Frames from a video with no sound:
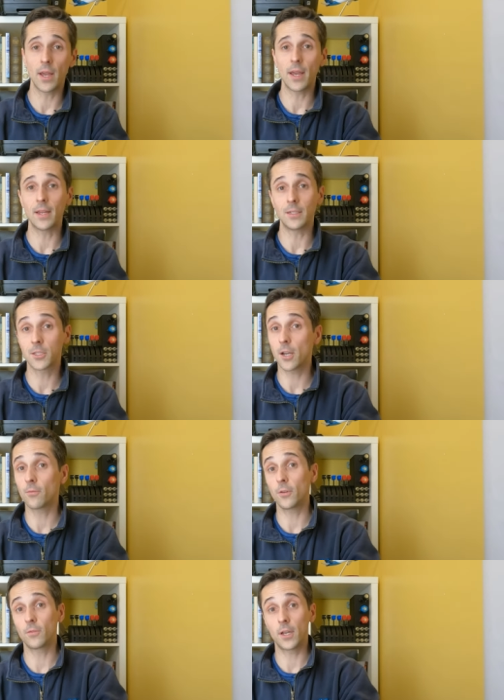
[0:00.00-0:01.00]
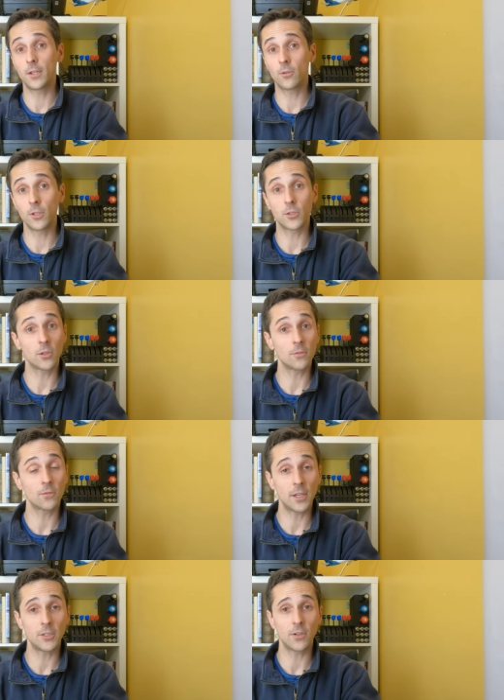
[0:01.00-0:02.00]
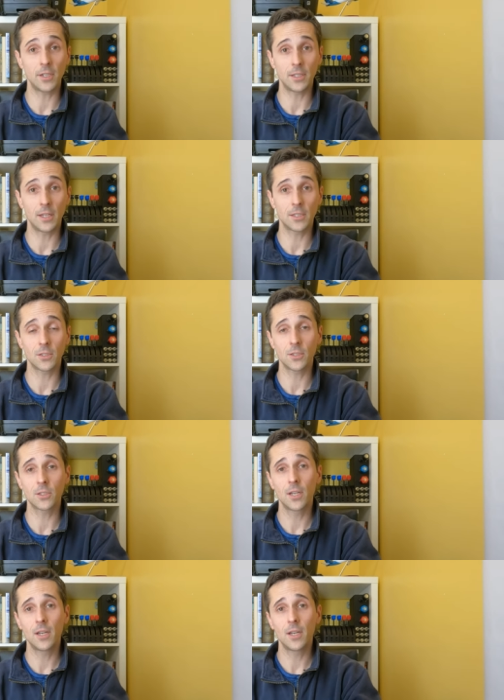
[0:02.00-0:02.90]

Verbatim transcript: a discovery flight or you start flight training lessons?